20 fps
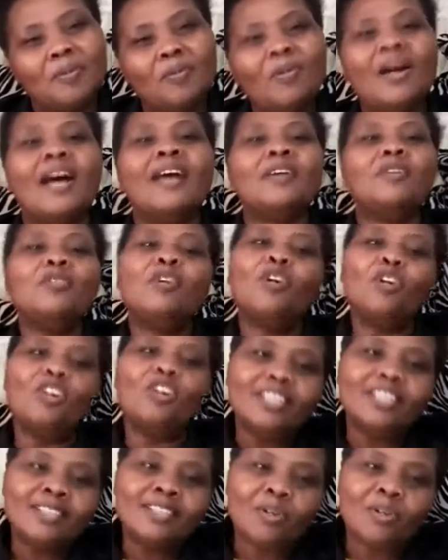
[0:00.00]
Why are you
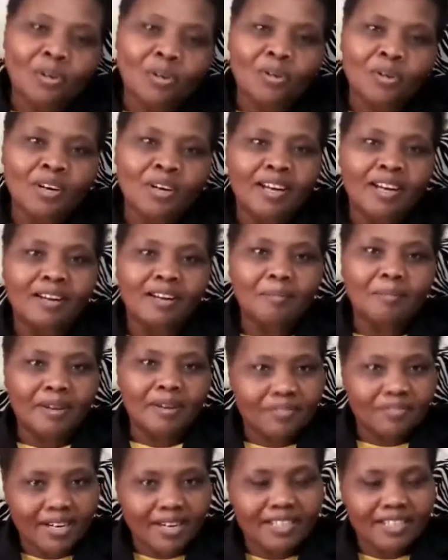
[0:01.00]
calling corona, my
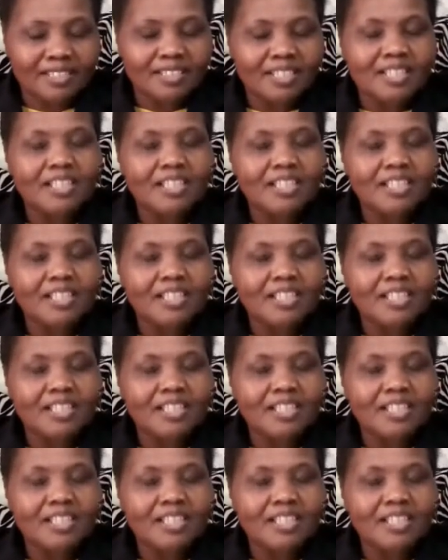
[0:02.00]
friend?